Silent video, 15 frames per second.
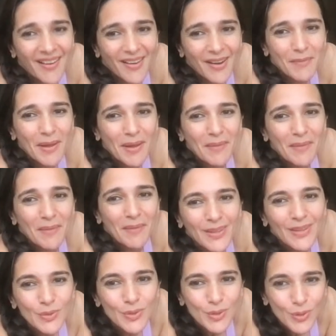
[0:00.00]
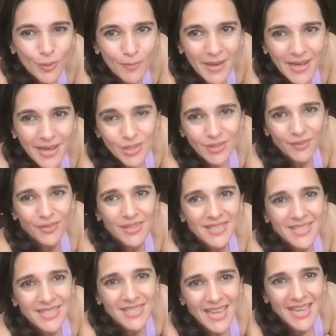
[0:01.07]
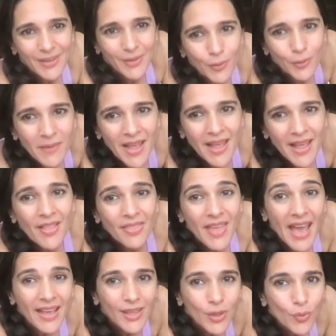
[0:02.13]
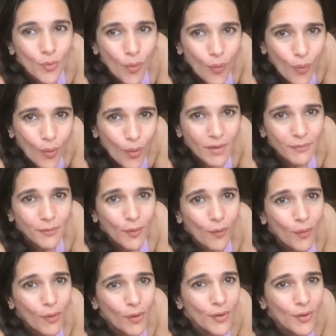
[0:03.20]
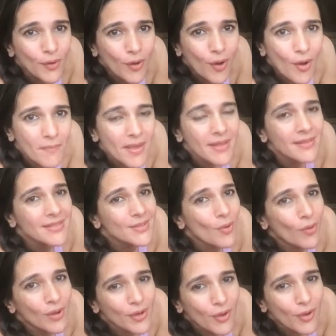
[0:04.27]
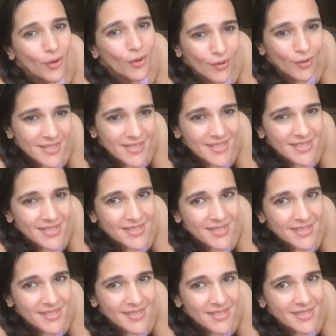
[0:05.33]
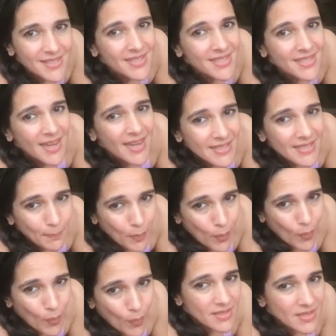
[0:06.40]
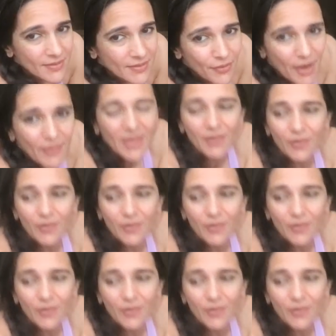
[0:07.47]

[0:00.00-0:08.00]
Tara ma'am. Thank you so much, the versatile group. Thank you all for all your comments, all your constant support. Very